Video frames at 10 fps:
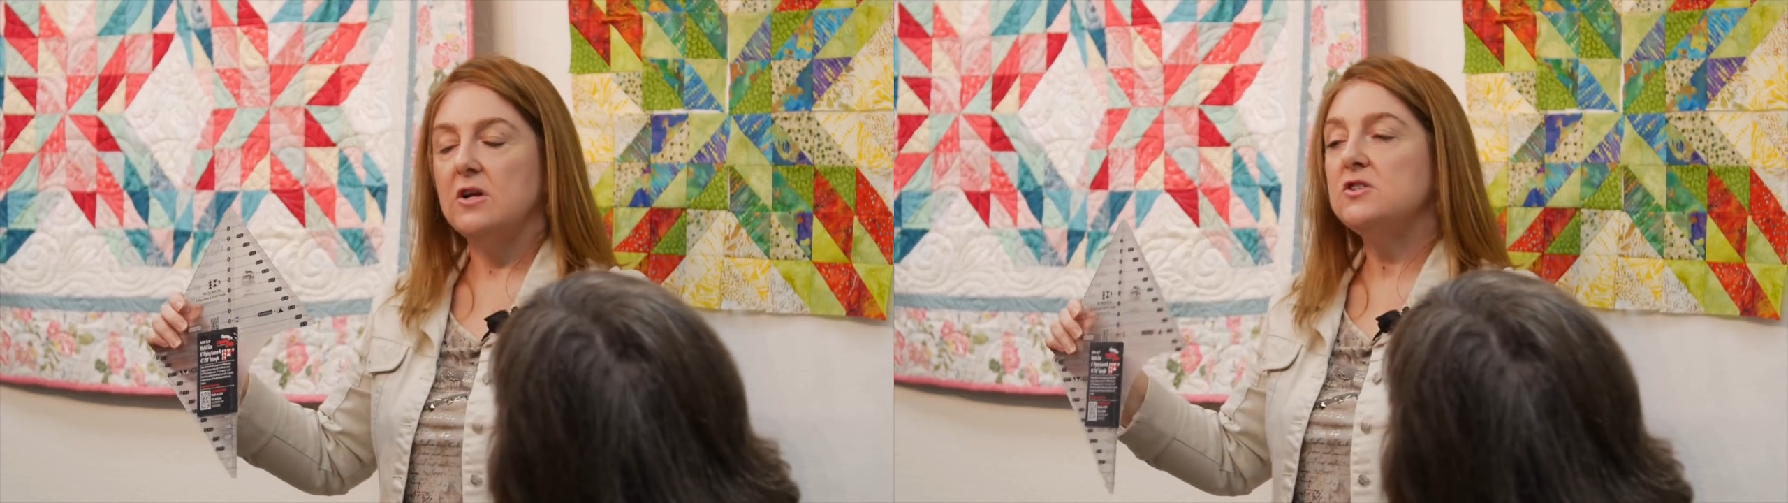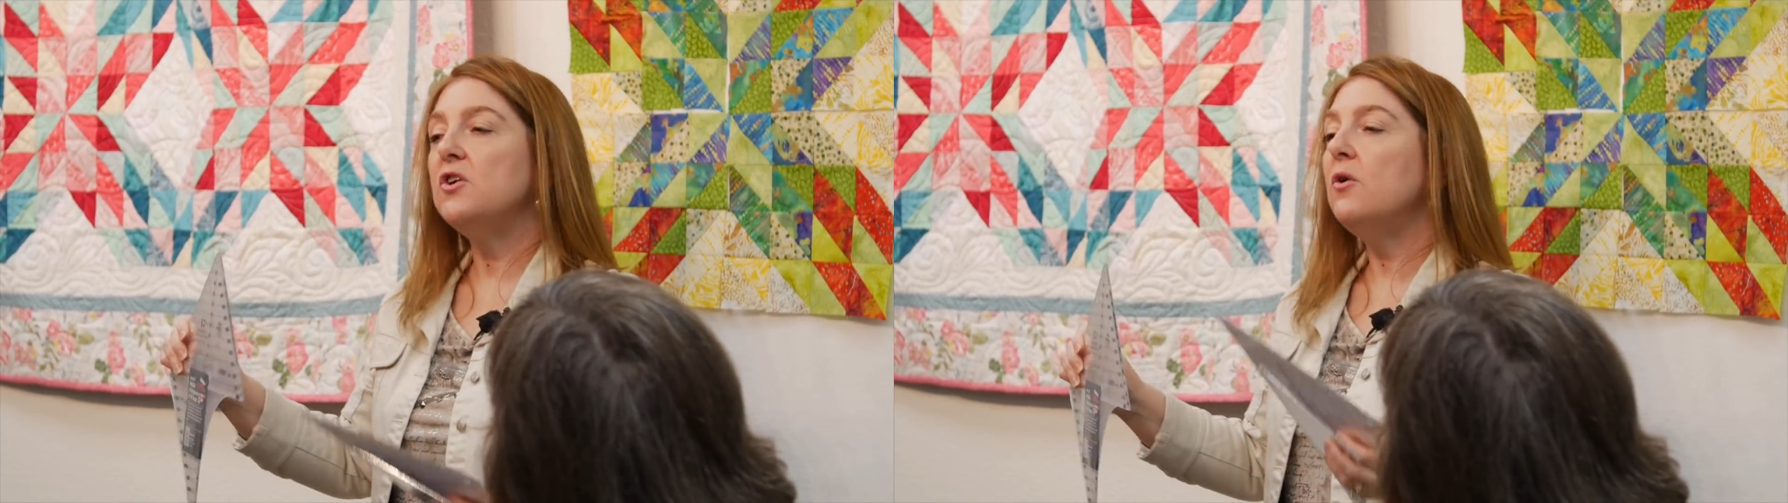
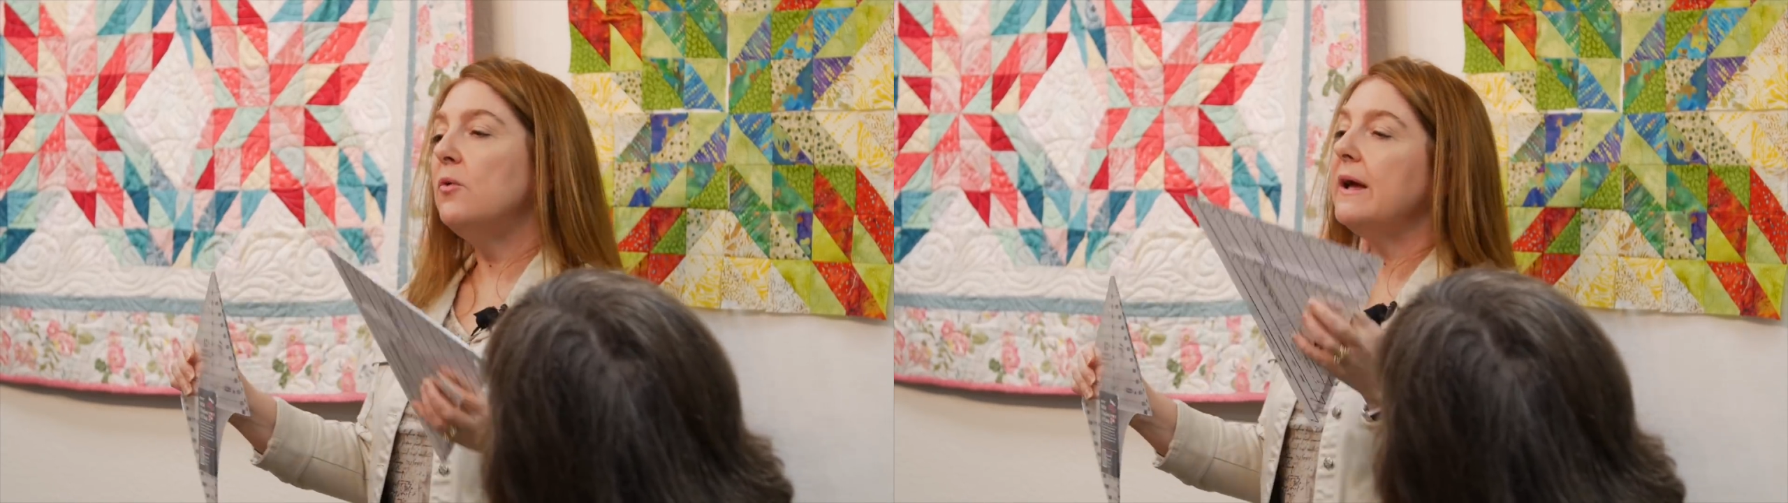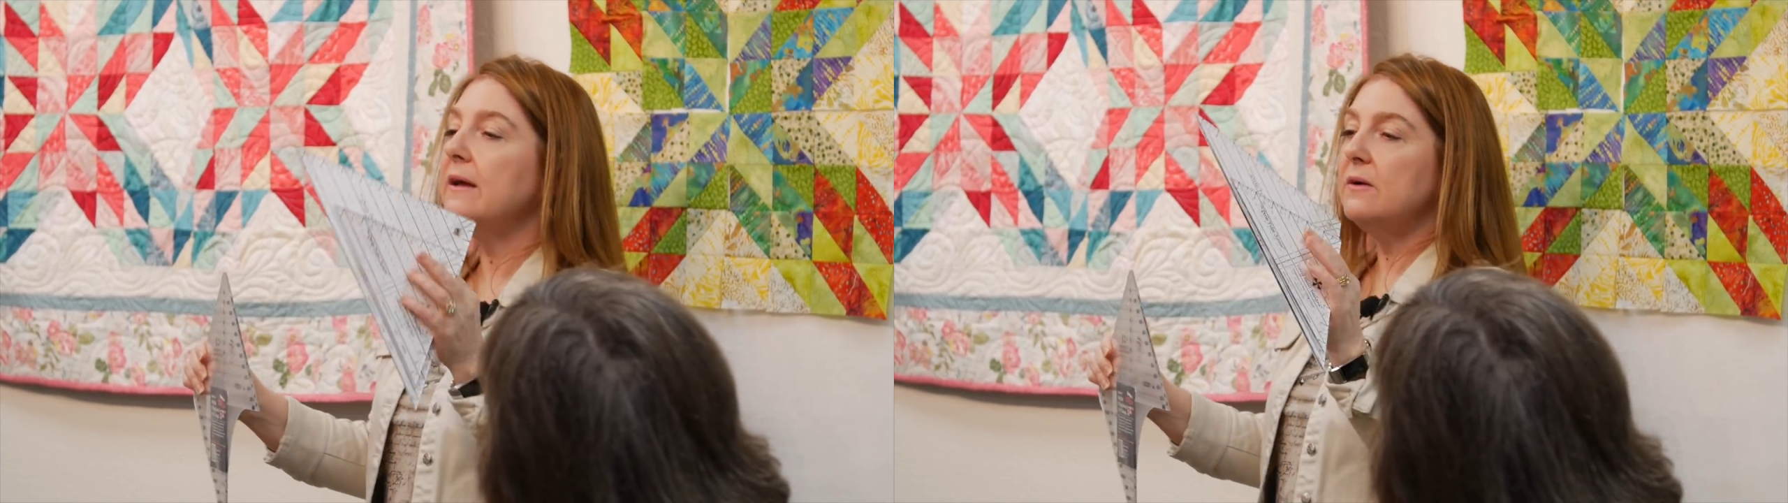
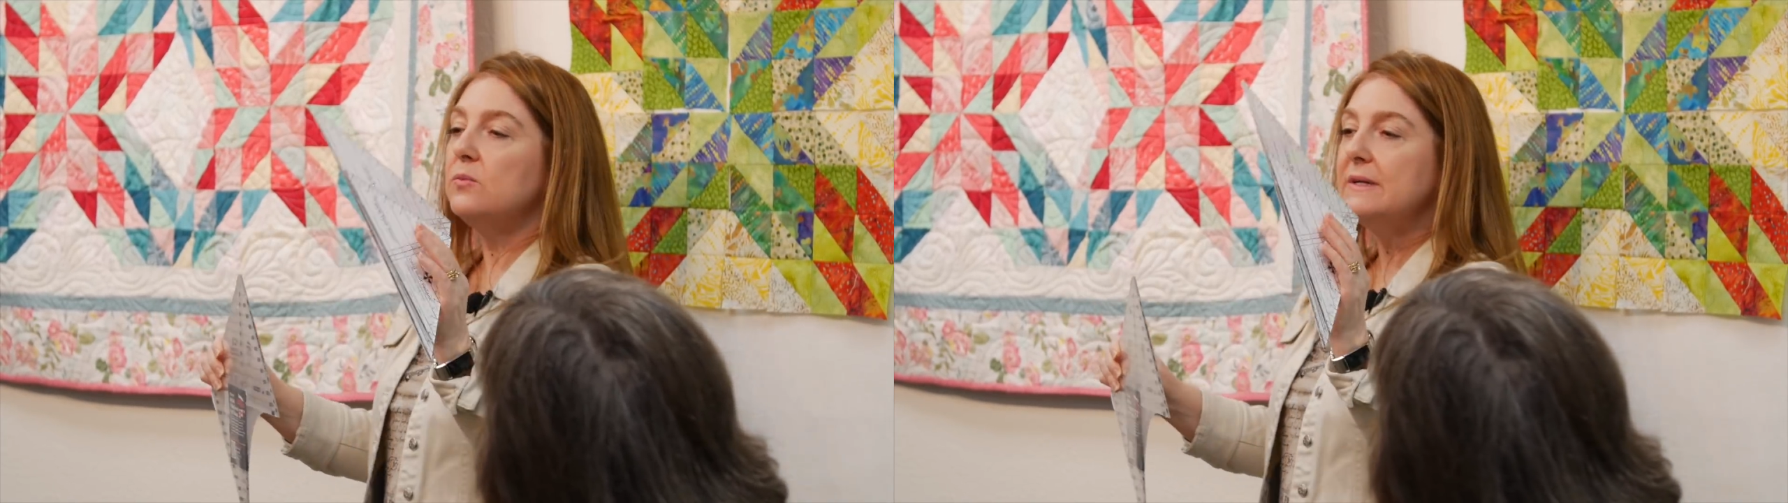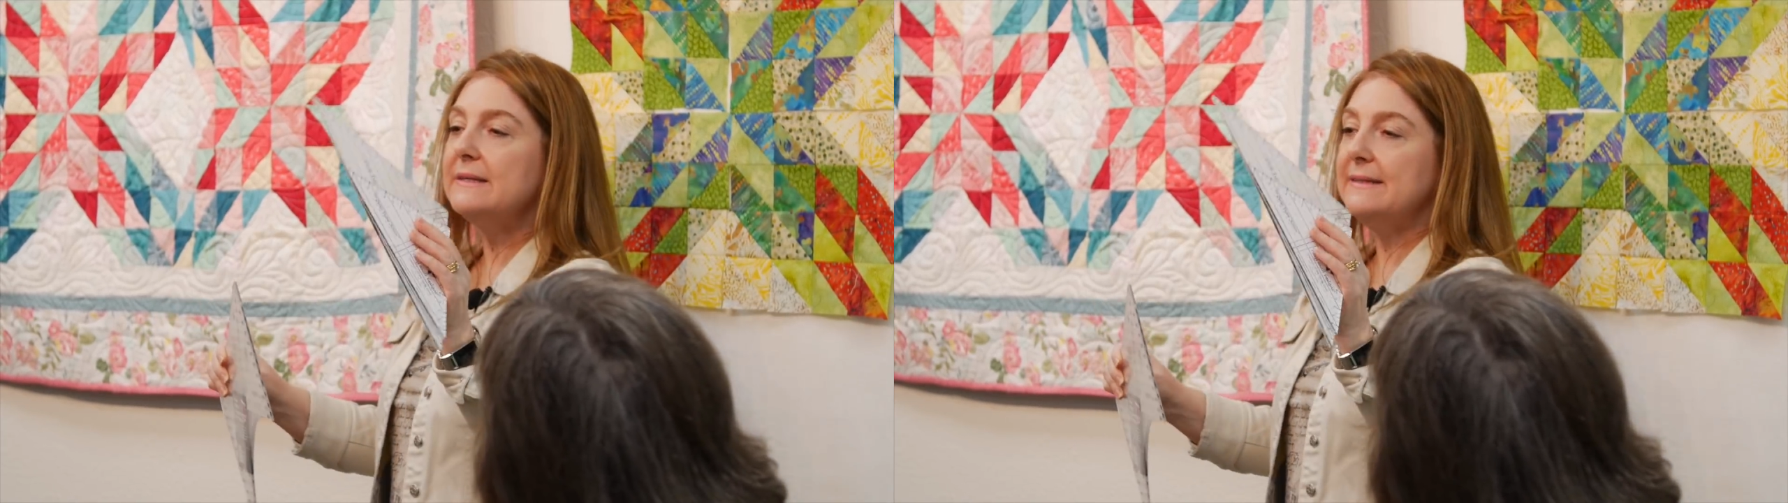So
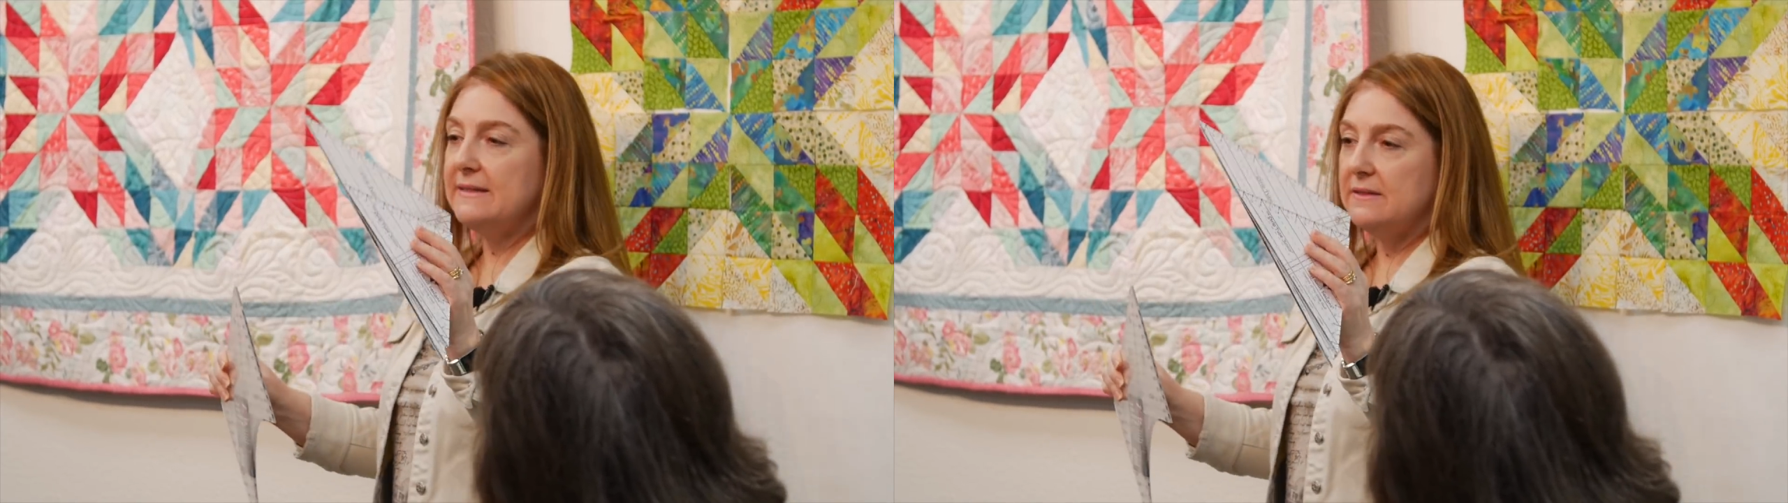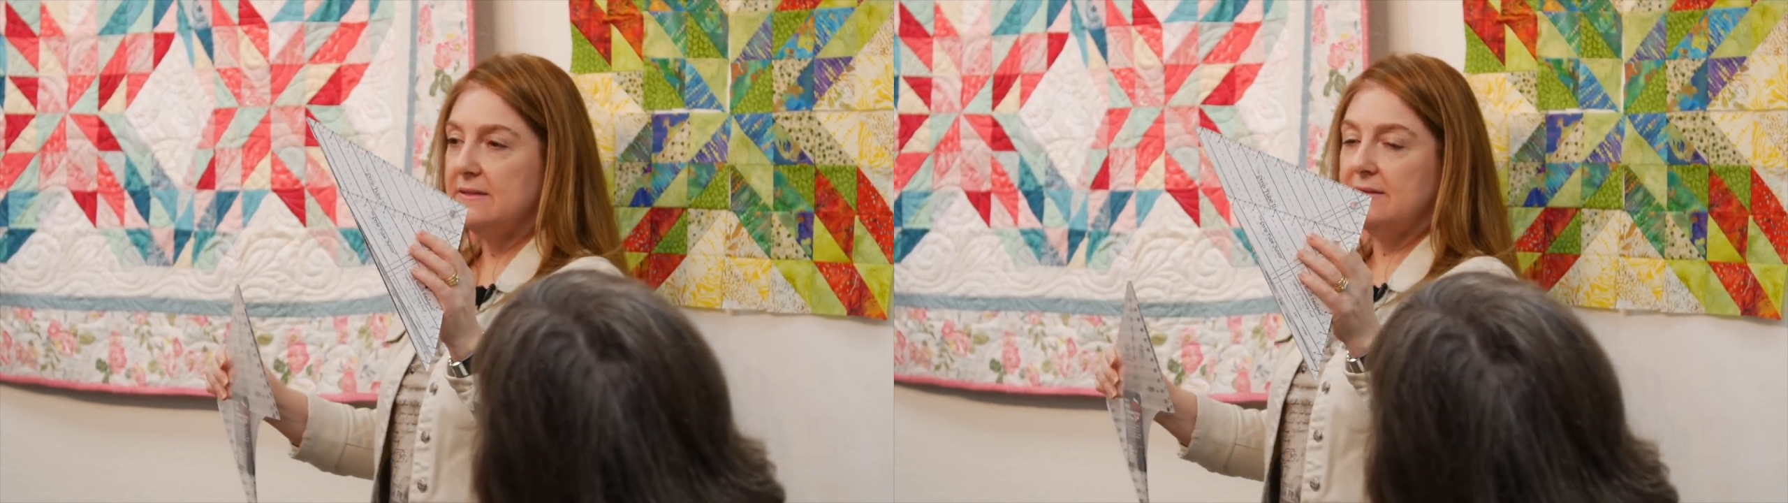really,